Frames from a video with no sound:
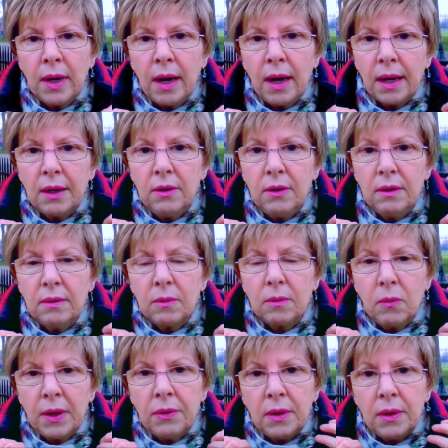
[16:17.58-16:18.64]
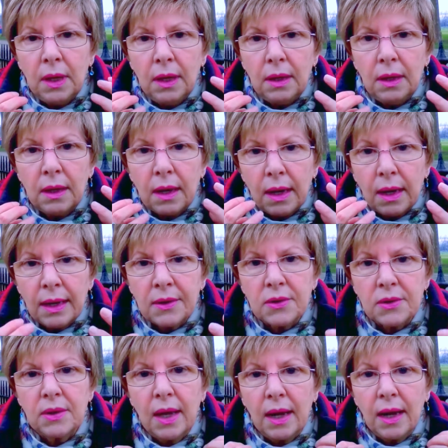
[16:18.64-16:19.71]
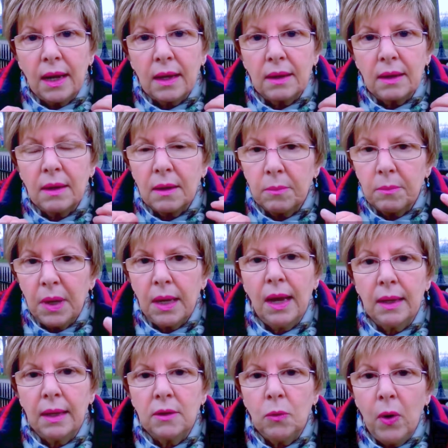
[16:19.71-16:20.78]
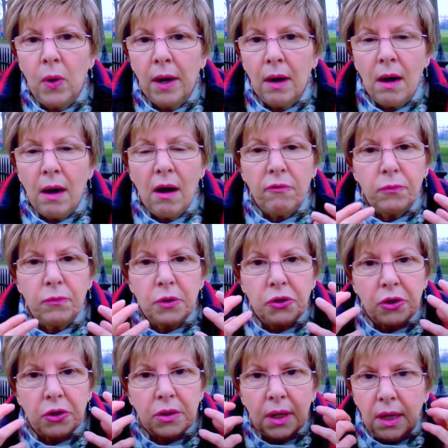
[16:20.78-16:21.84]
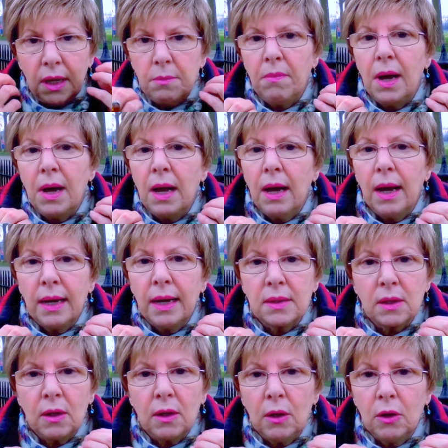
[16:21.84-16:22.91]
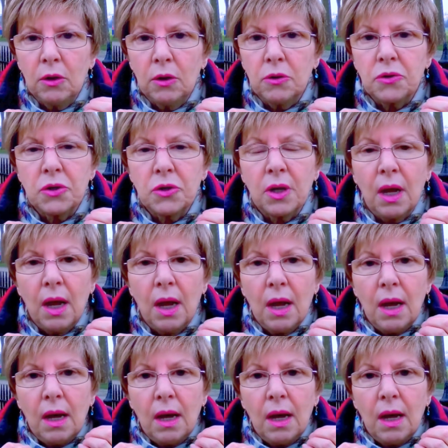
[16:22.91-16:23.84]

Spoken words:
when the anesthetic began to wear off was just keep my eyes closed.